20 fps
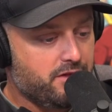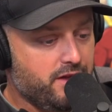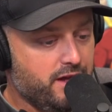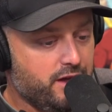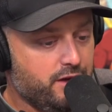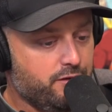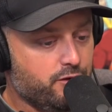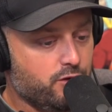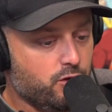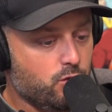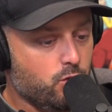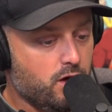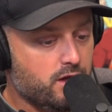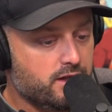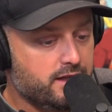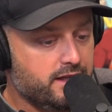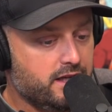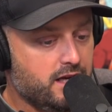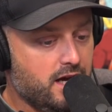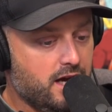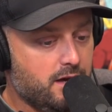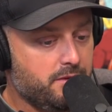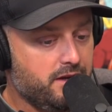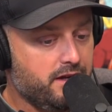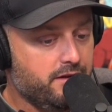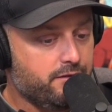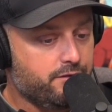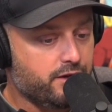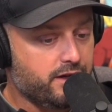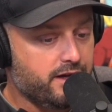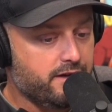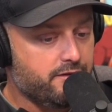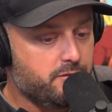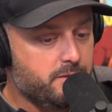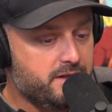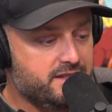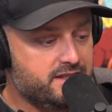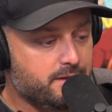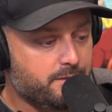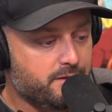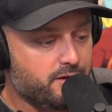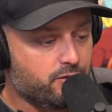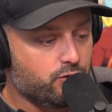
thank you for the quality comedy and for giving me something